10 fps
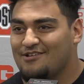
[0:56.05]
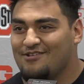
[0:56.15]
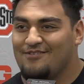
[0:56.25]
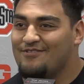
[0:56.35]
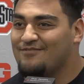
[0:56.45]

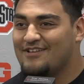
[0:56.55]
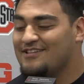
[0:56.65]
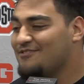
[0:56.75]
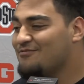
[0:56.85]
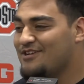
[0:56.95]
even if they
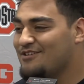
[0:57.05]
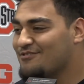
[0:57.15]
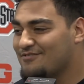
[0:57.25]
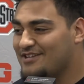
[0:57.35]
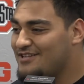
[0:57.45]
did win or
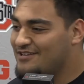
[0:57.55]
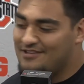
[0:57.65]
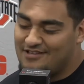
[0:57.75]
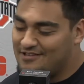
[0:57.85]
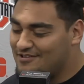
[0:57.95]
if
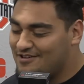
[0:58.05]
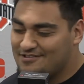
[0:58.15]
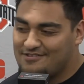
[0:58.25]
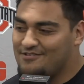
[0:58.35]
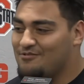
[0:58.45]
they
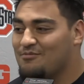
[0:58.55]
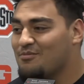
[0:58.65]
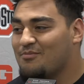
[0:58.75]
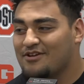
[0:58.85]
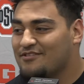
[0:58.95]
lost, so we
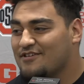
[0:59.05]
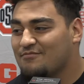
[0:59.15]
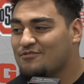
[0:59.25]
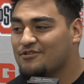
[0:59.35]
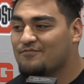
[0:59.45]
prepare the same
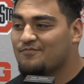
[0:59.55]
way.